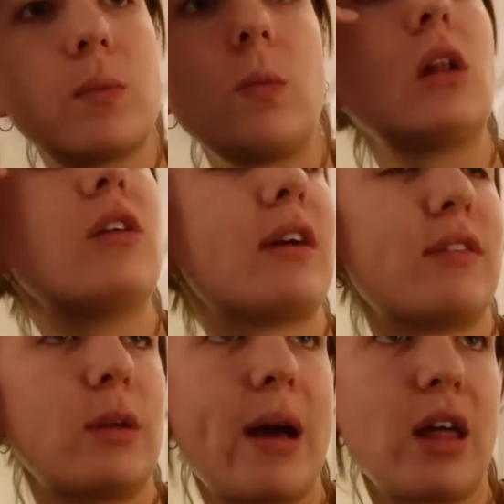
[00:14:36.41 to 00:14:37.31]
I love
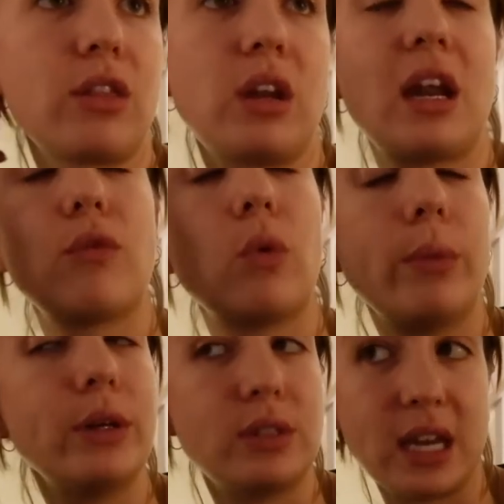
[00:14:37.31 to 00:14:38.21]
having a bath and have one
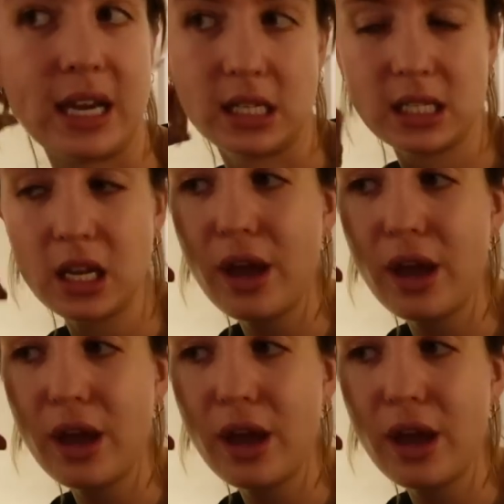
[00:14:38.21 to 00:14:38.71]
most days.